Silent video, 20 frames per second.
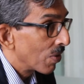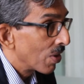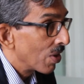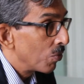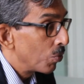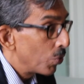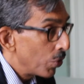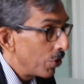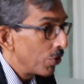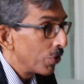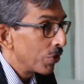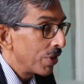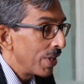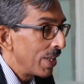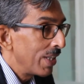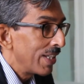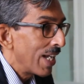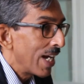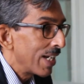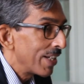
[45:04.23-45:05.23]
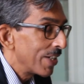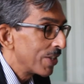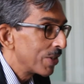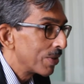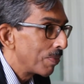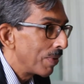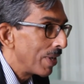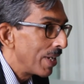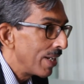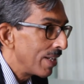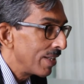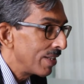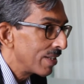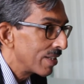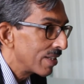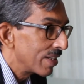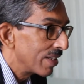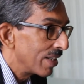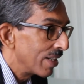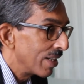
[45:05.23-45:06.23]
Would you think that
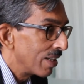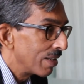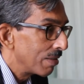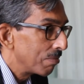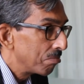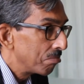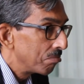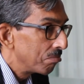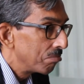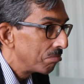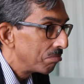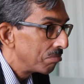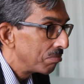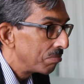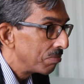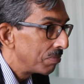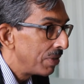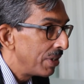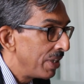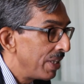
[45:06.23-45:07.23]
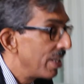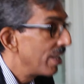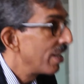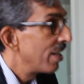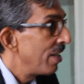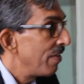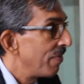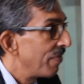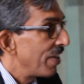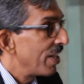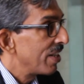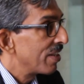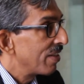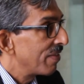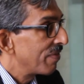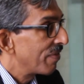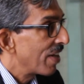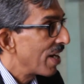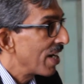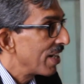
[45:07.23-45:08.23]
explains the nearly
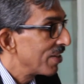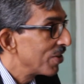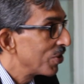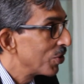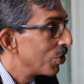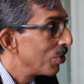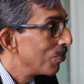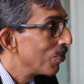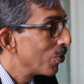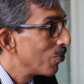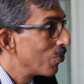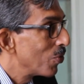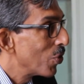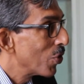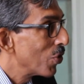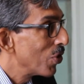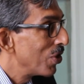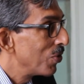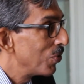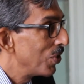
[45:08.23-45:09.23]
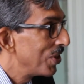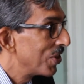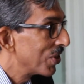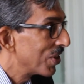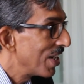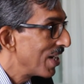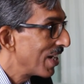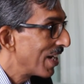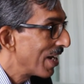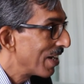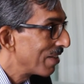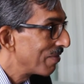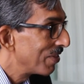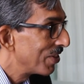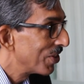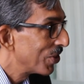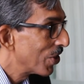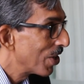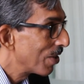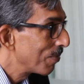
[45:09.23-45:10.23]
fatal fight that Simon Moro and Uli Steik had
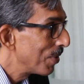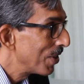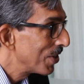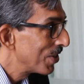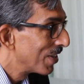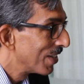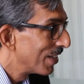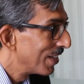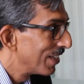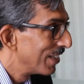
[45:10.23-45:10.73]
with the Sherpas?